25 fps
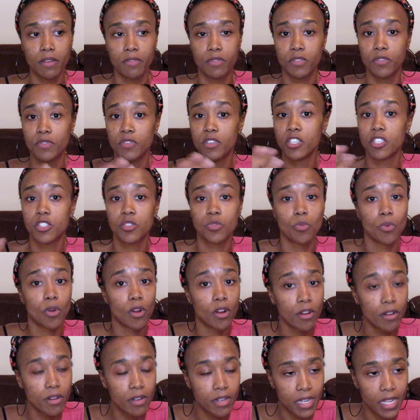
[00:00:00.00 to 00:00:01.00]
If the fish
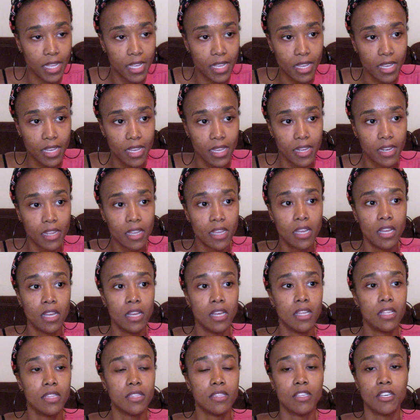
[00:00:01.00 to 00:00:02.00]
weren't dead,
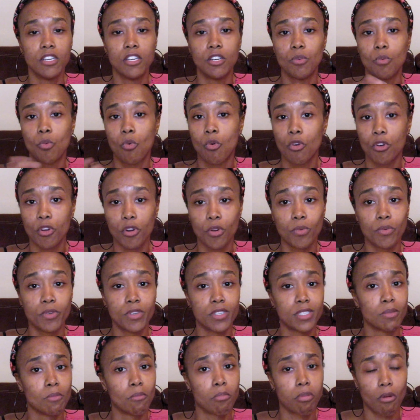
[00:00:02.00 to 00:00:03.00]
the water
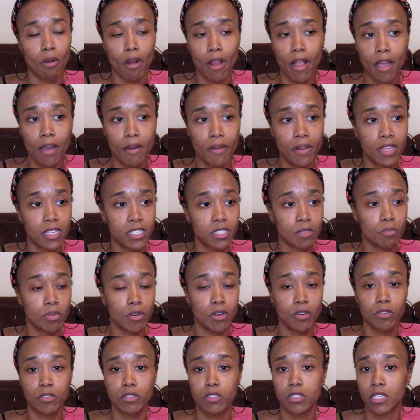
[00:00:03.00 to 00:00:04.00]
was brown as
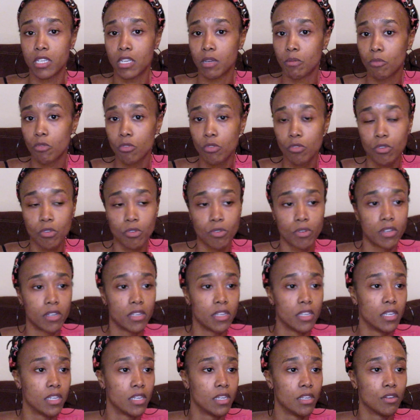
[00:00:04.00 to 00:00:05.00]
opposed to emerald
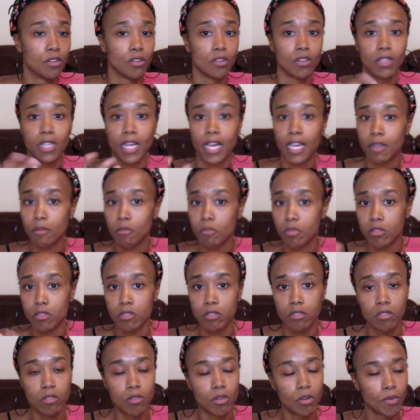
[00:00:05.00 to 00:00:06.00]
green or light
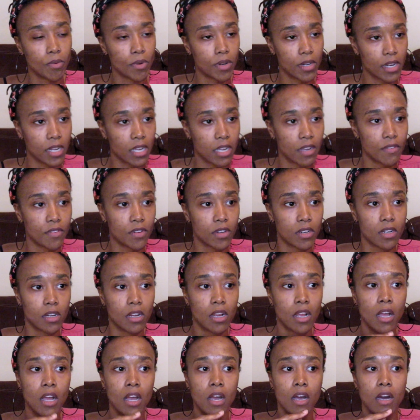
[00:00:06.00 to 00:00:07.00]
blue or whatever,